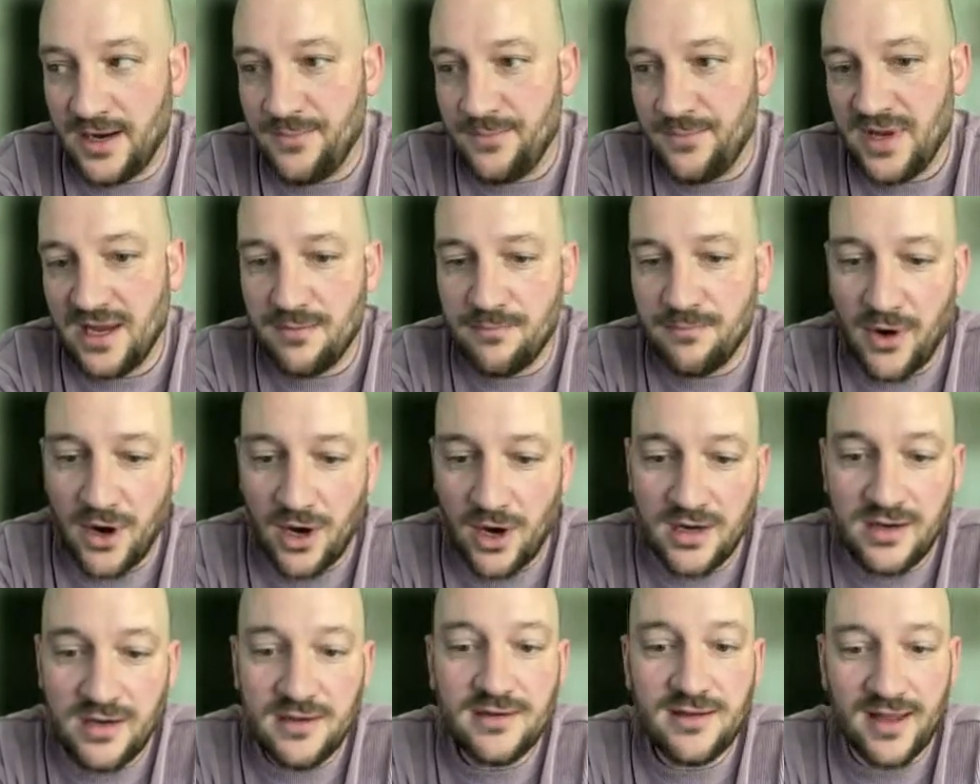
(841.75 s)
In
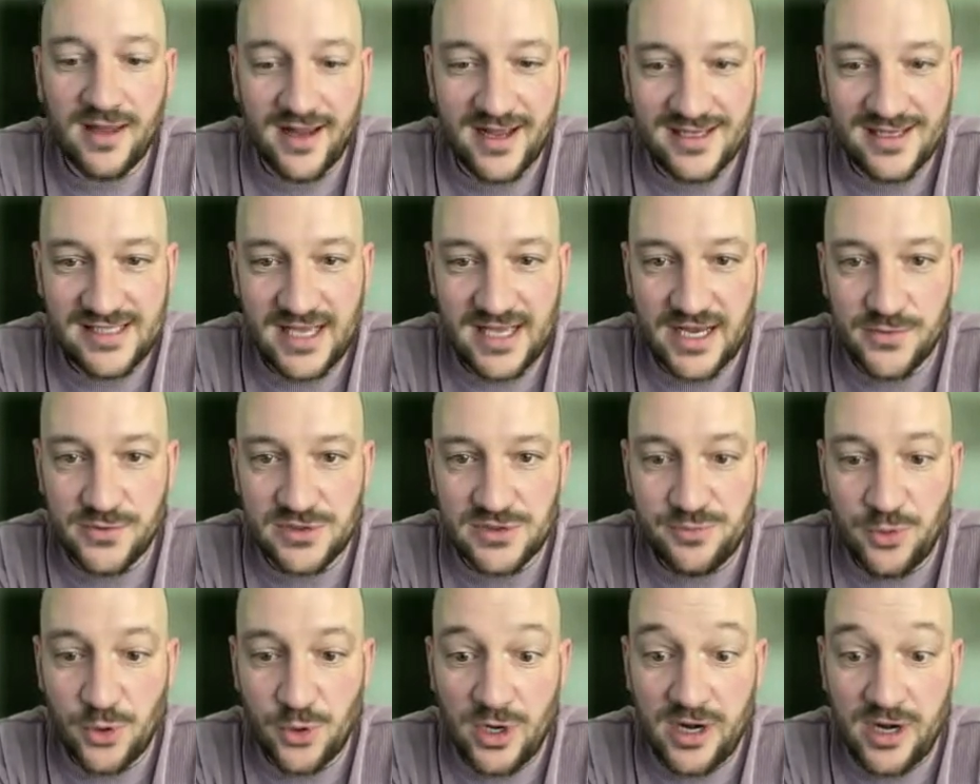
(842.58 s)
part, like I said, it was
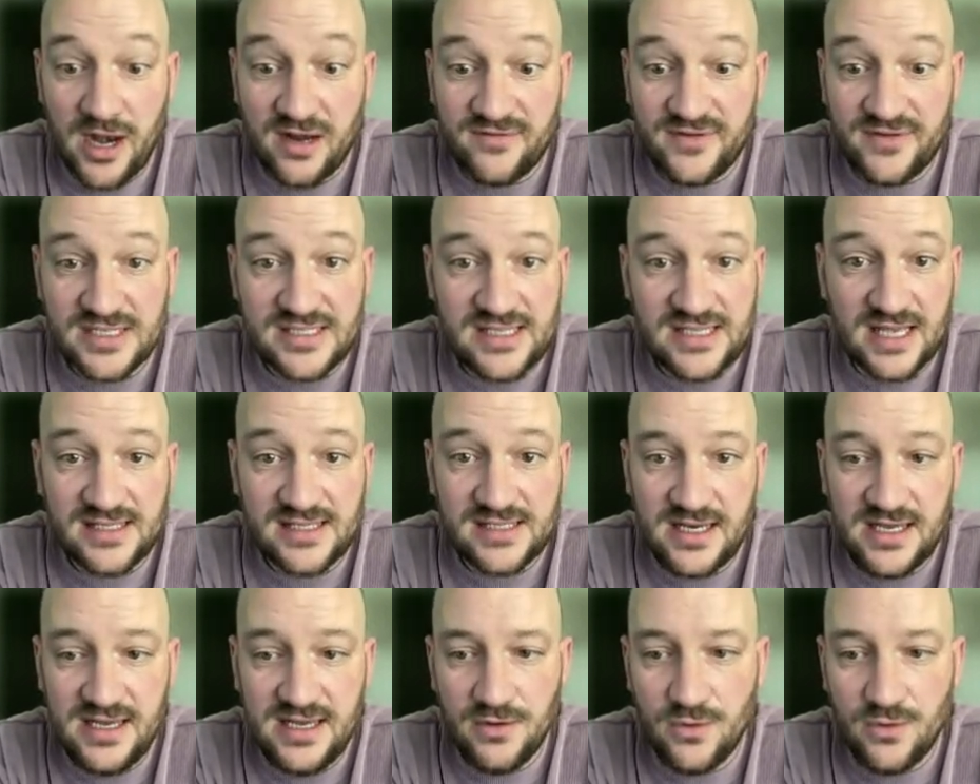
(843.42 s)
born out of necessity.